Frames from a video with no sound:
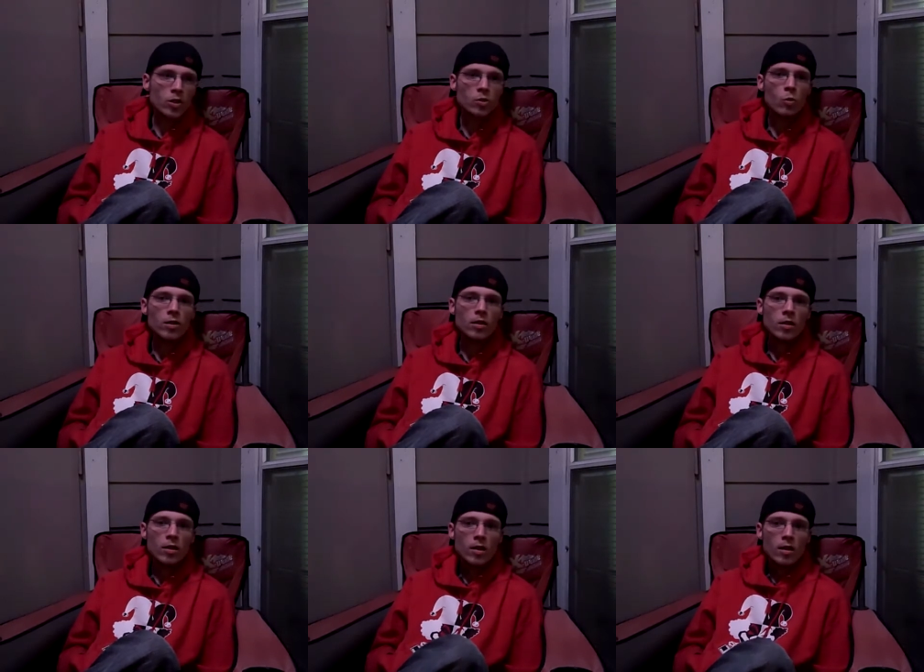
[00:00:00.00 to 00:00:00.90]
The first
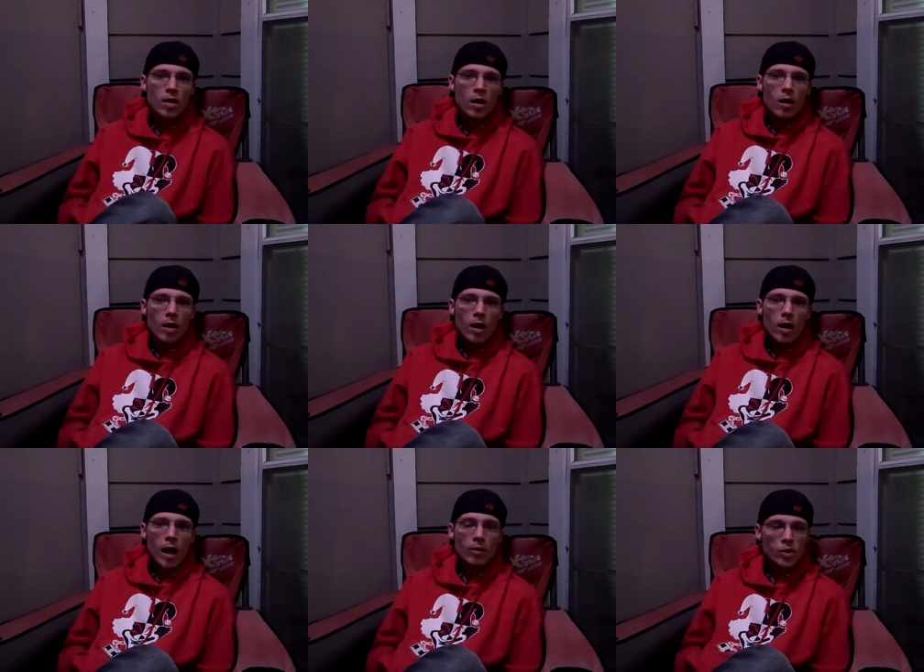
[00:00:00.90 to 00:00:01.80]
one,
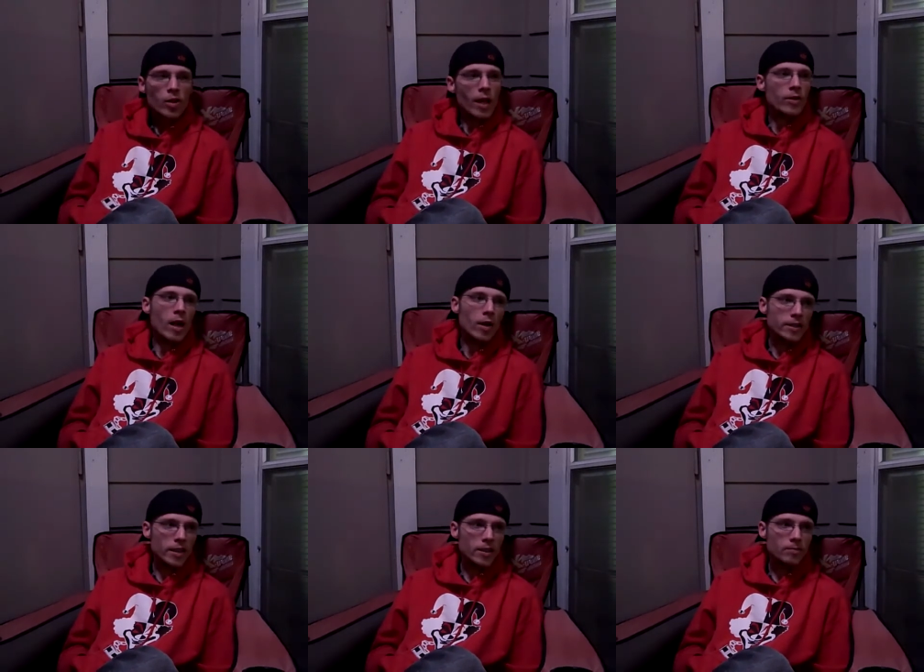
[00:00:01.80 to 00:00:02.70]
I was okay with how
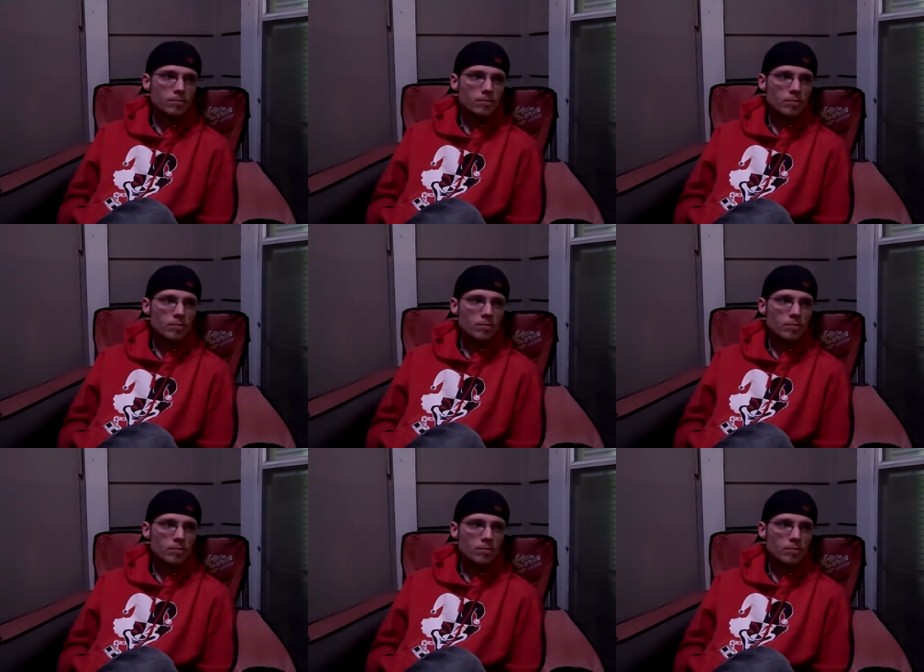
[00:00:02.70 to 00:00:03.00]
I did it.